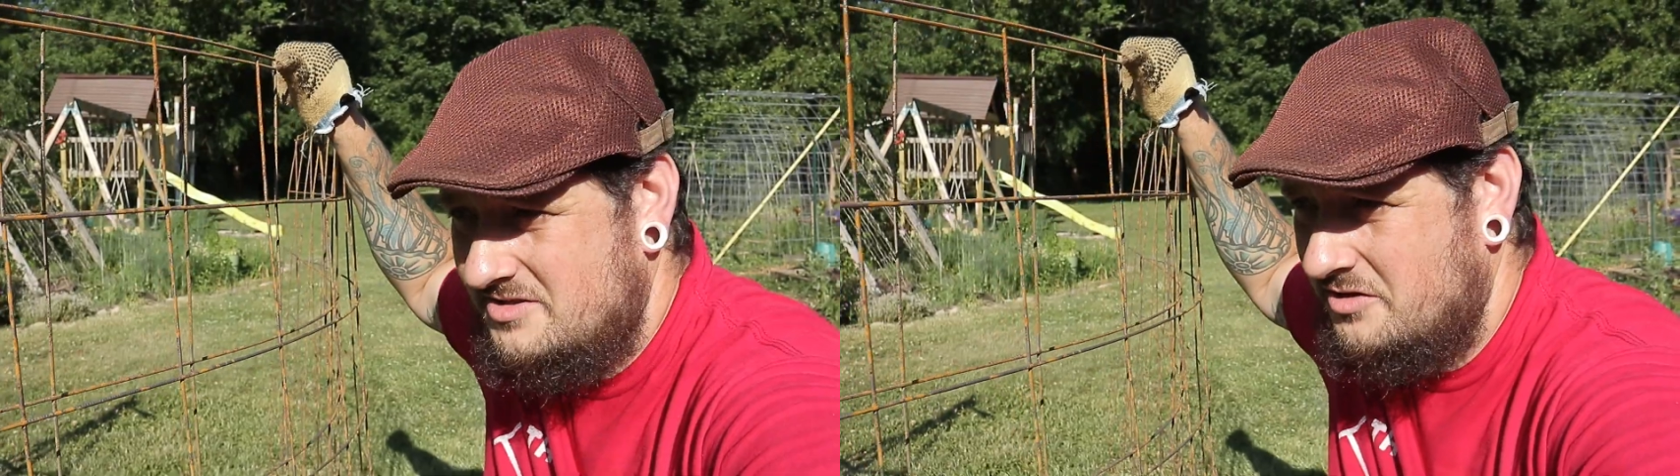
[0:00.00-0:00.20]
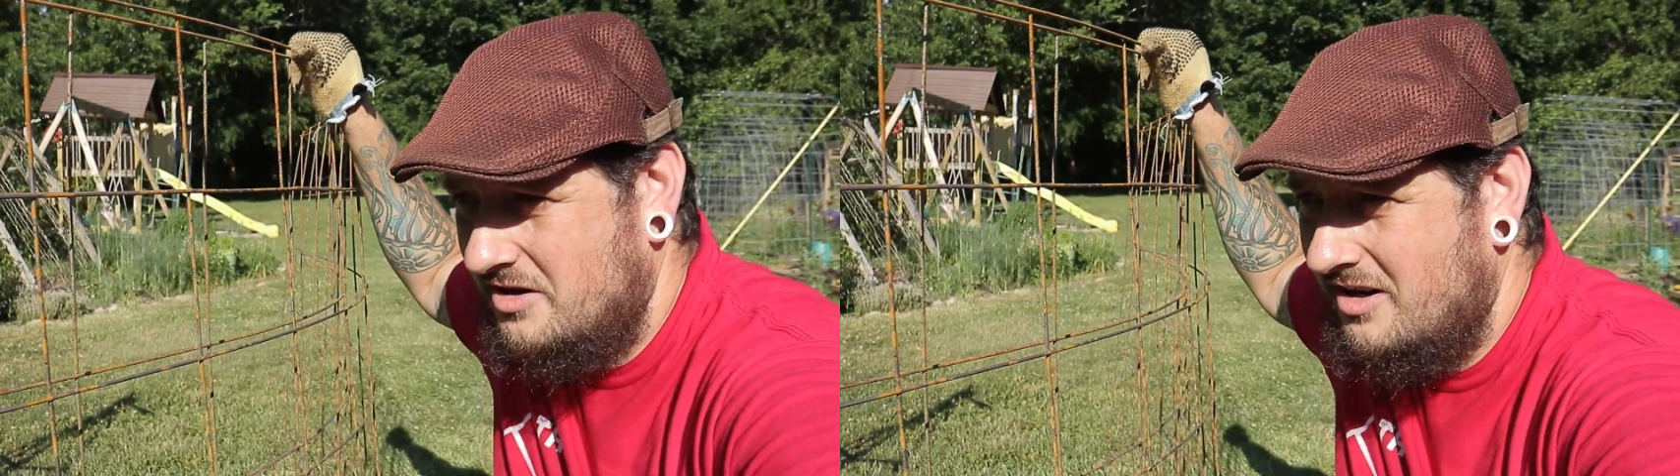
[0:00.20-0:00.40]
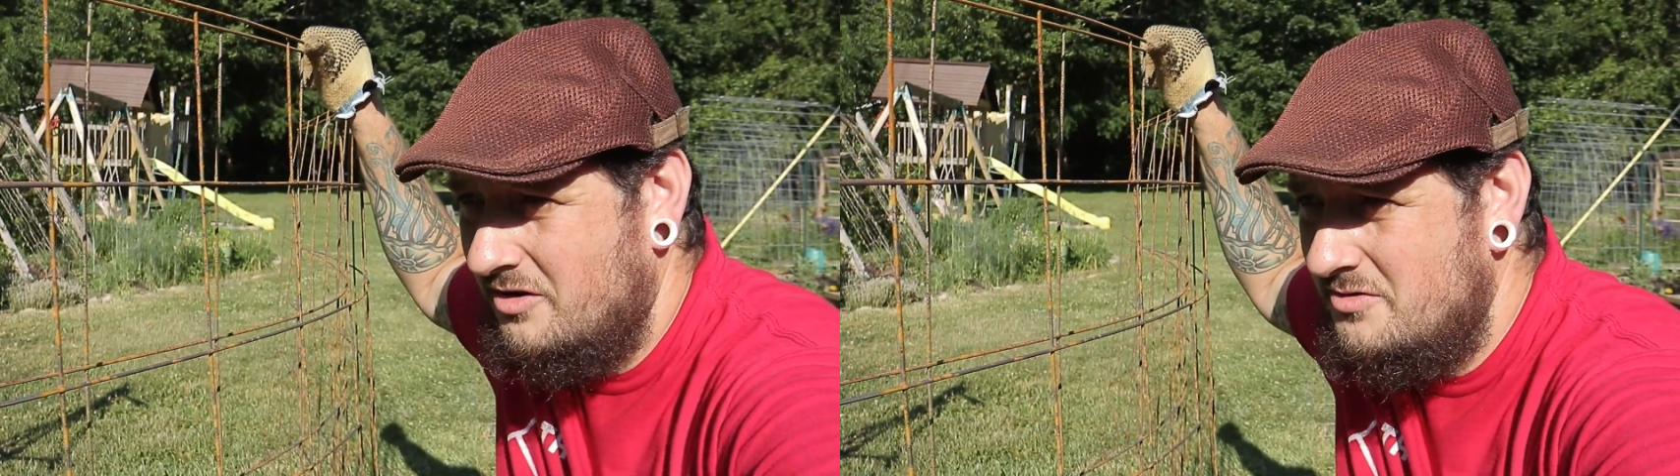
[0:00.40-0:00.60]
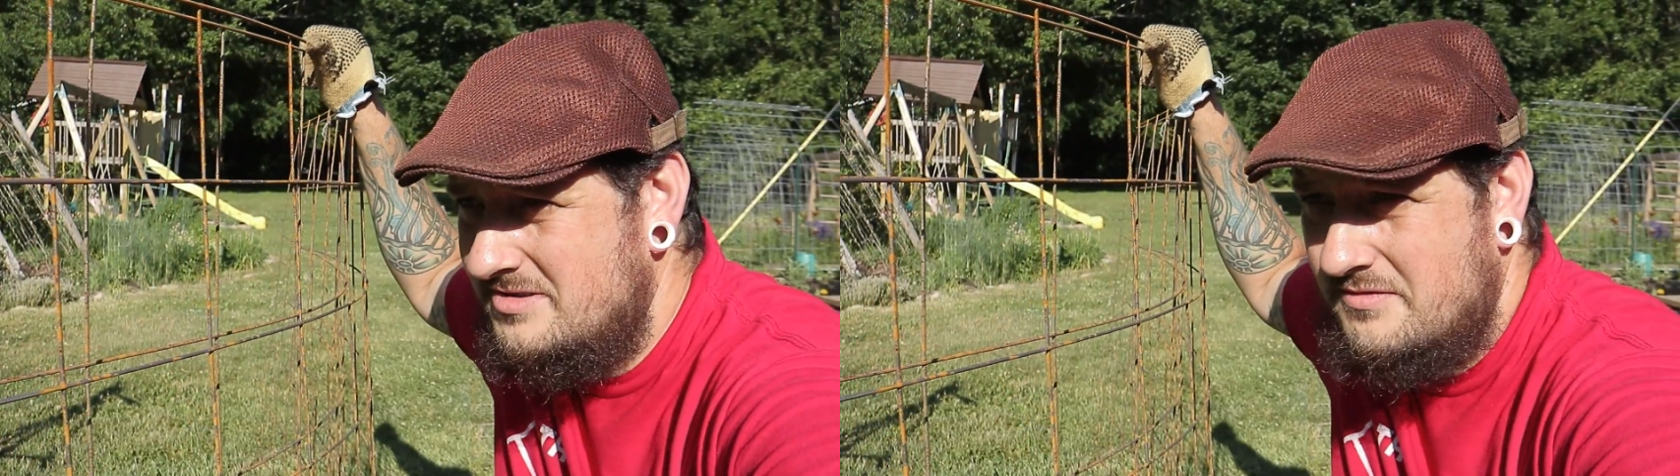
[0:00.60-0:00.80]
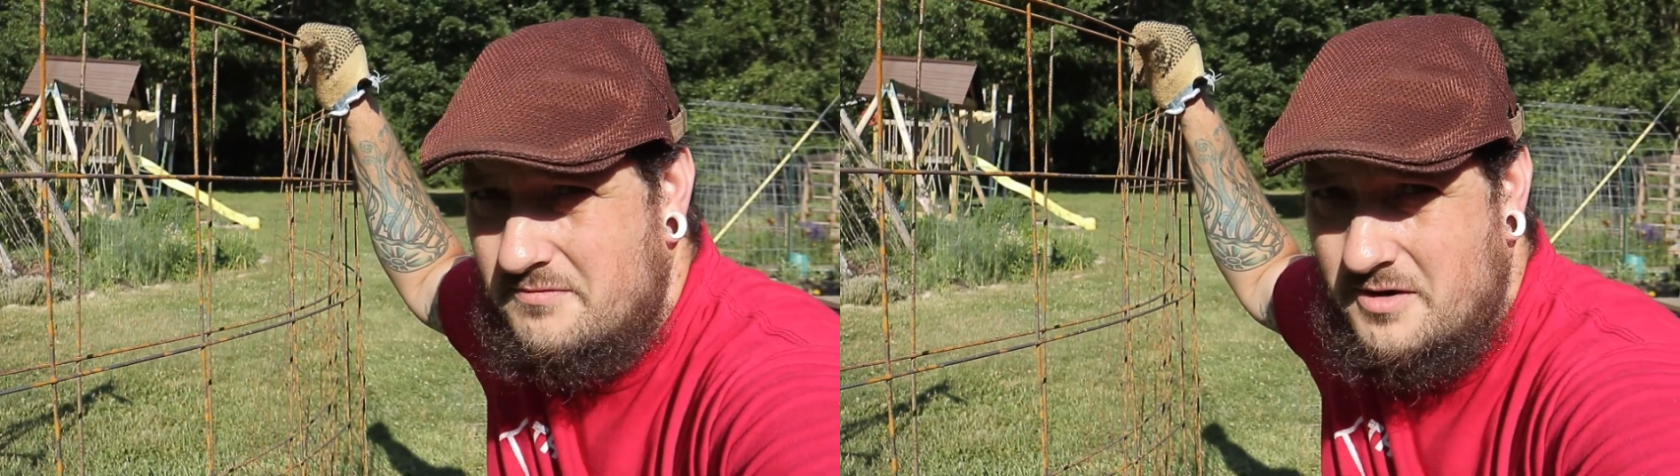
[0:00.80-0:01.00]
So you're gonna
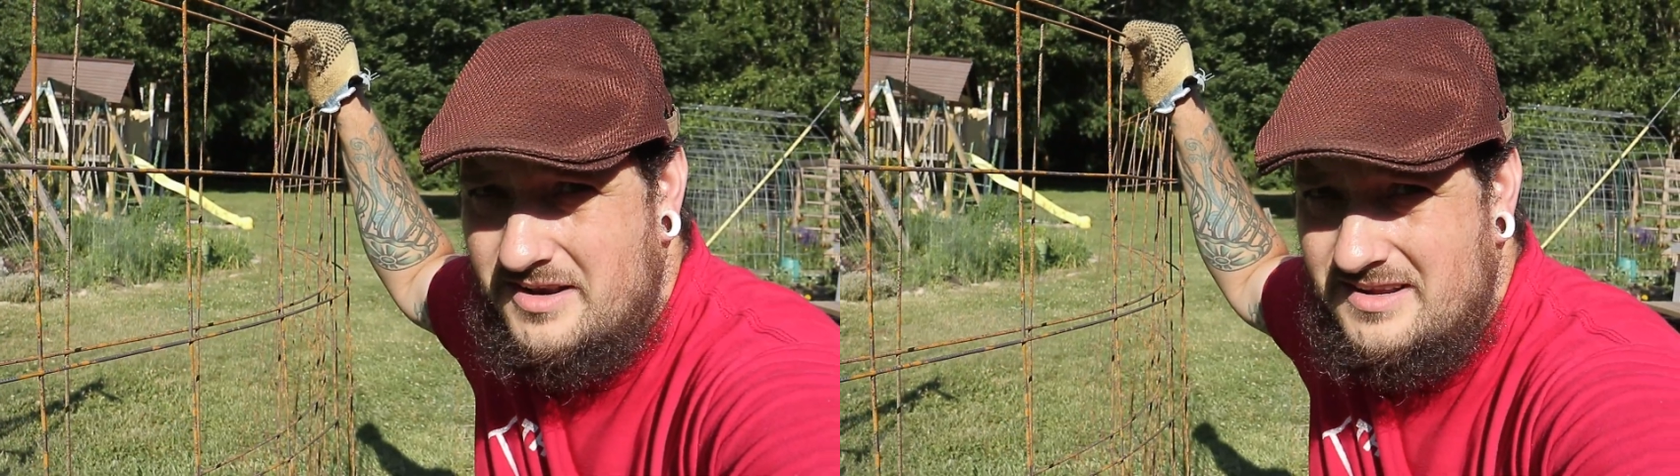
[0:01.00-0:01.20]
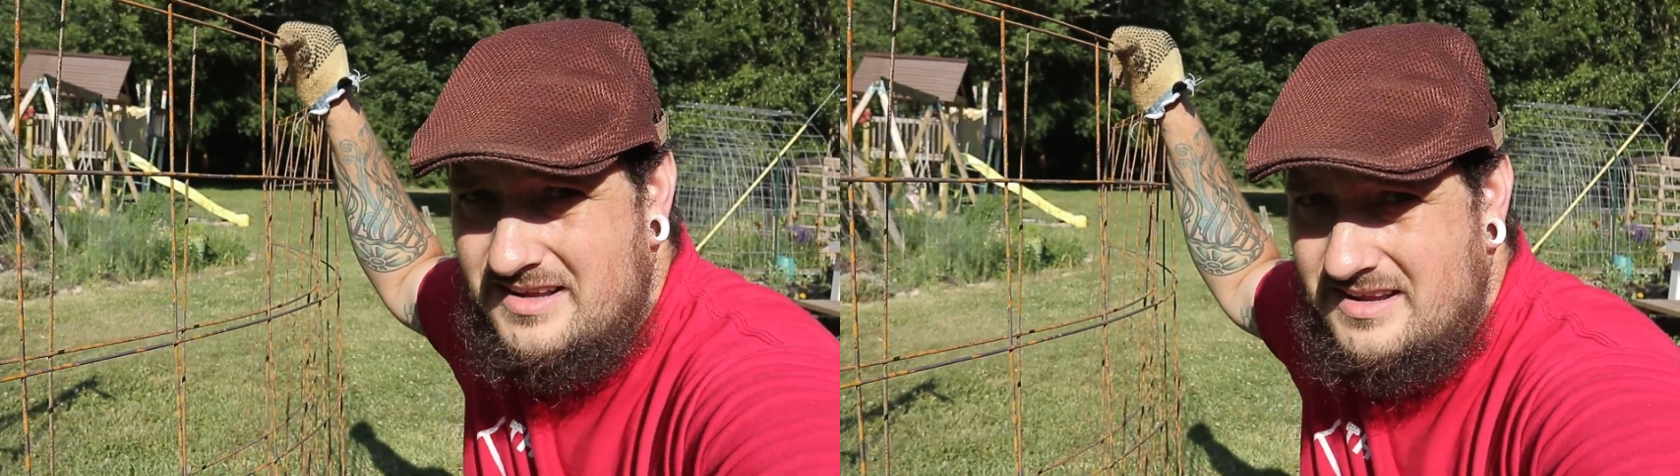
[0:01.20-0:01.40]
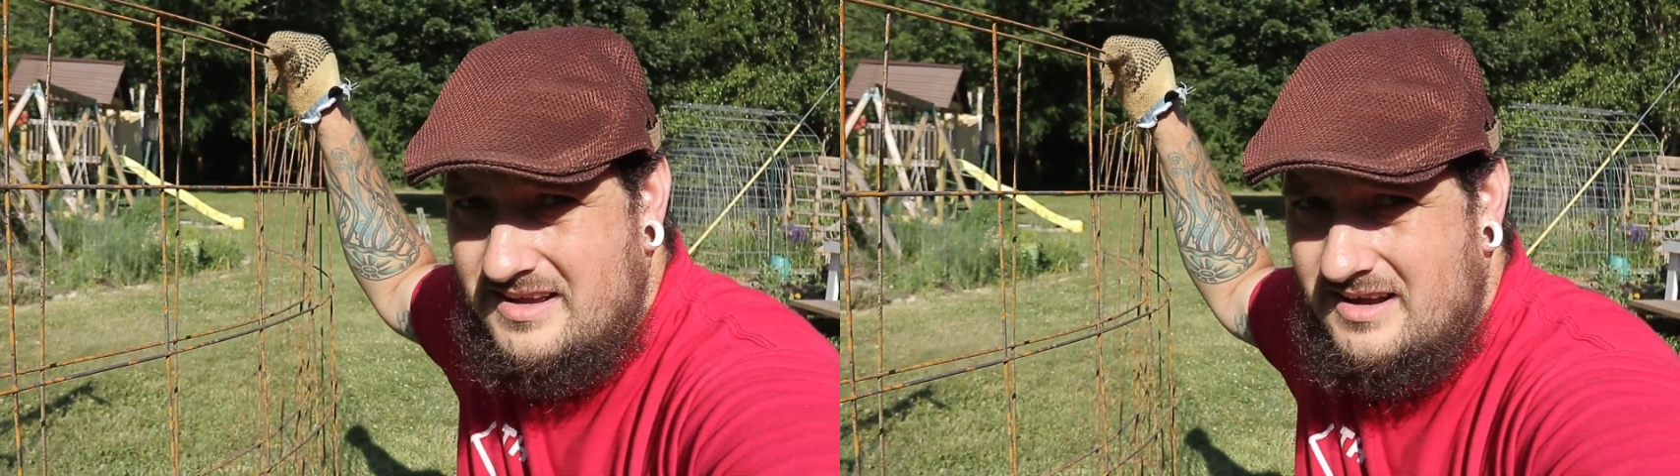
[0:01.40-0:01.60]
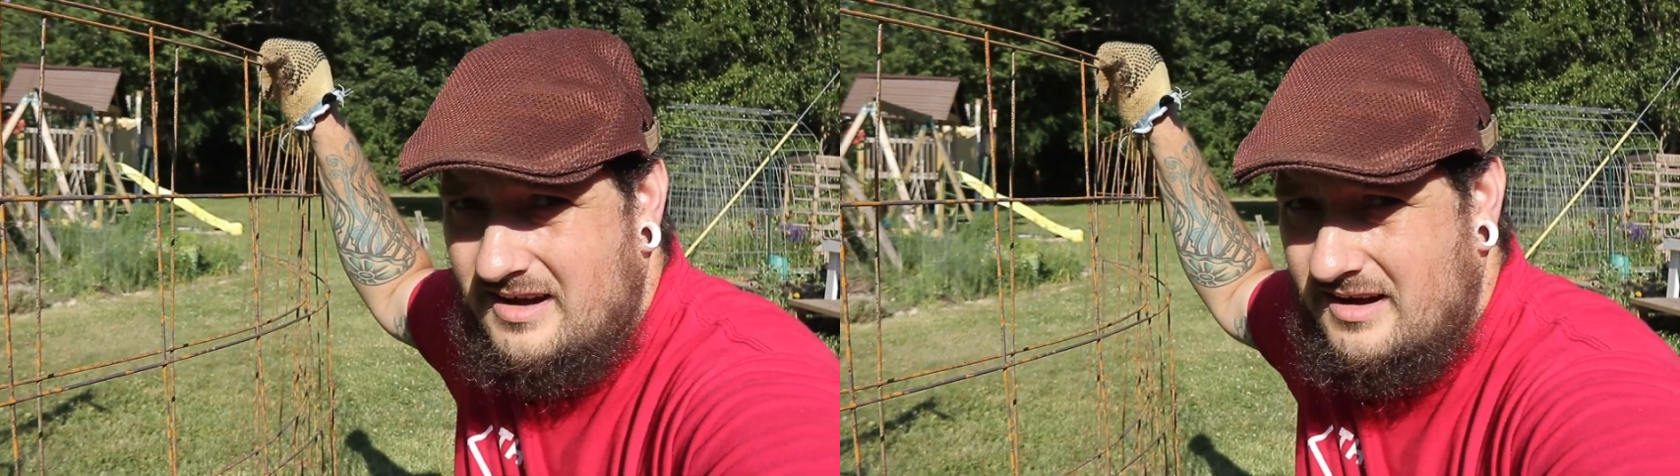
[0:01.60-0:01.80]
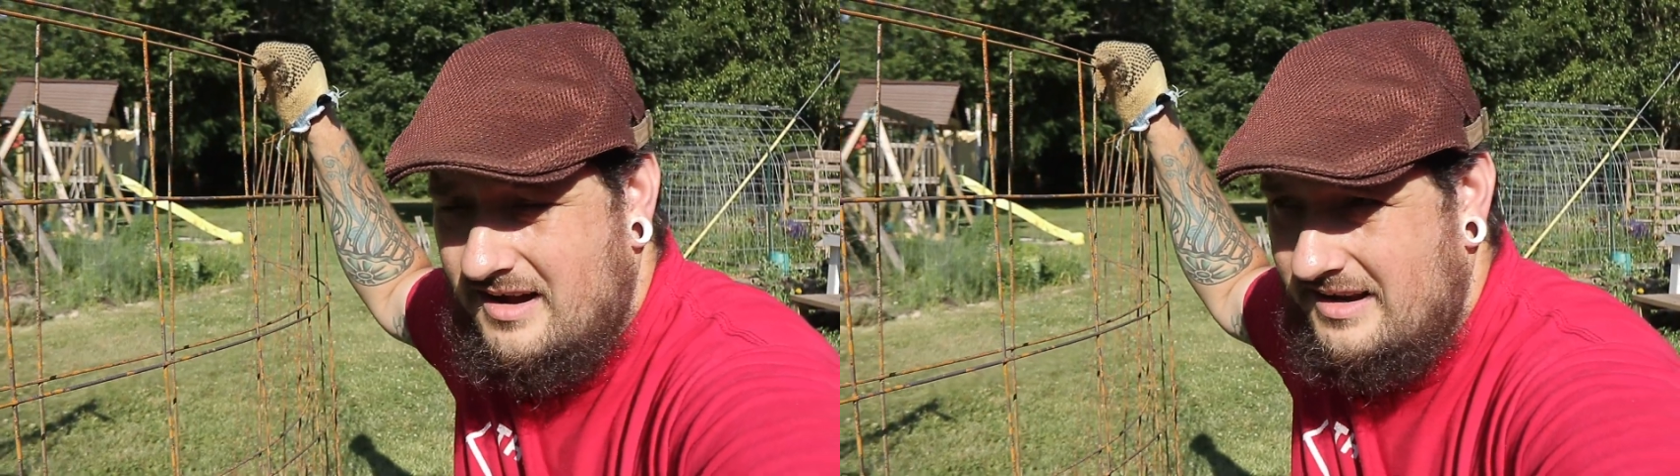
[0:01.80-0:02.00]
lose a foot
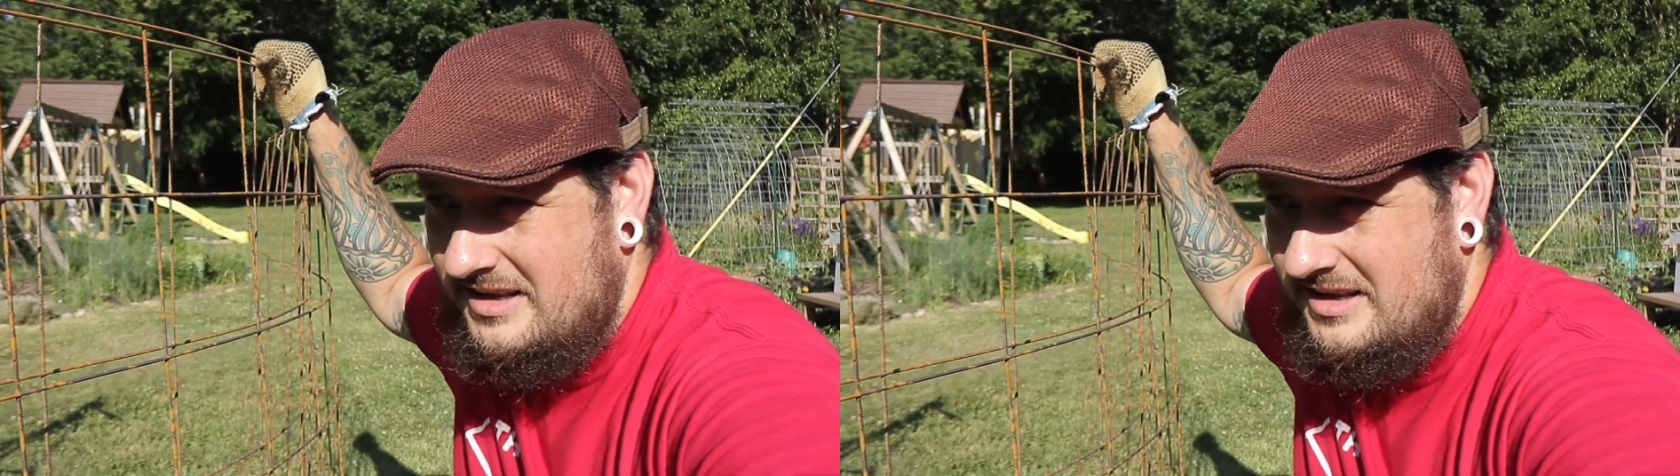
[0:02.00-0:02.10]
on